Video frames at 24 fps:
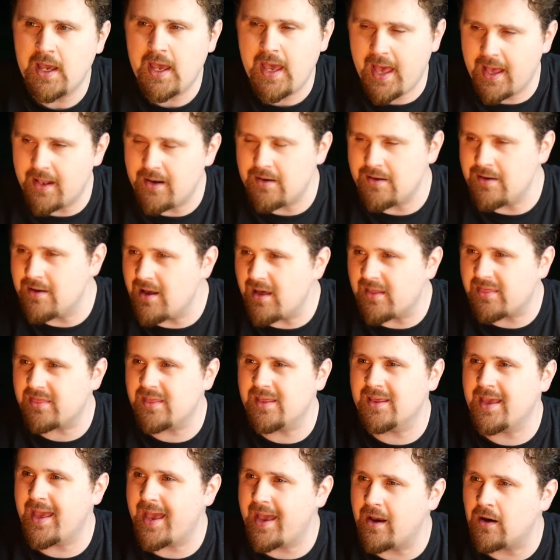and
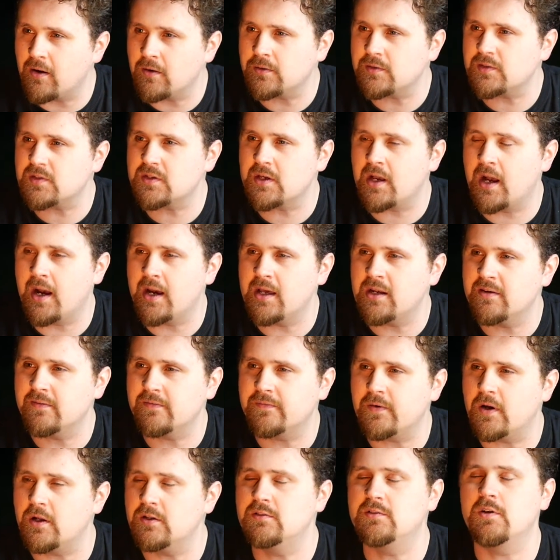nothing else kind of
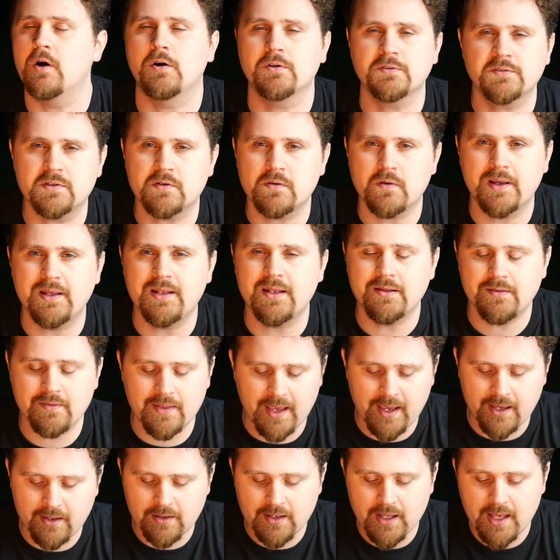adulterating
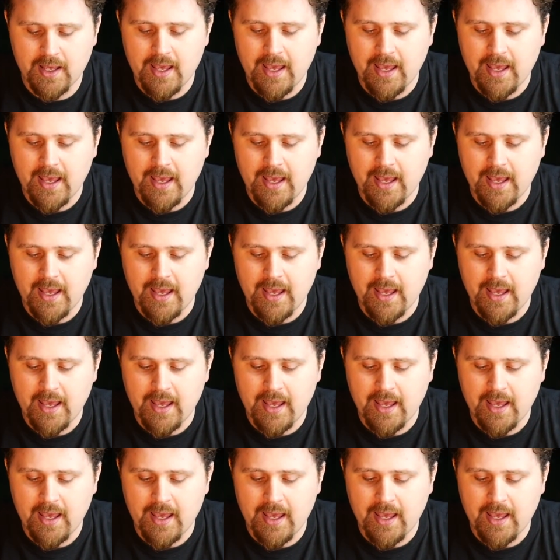that.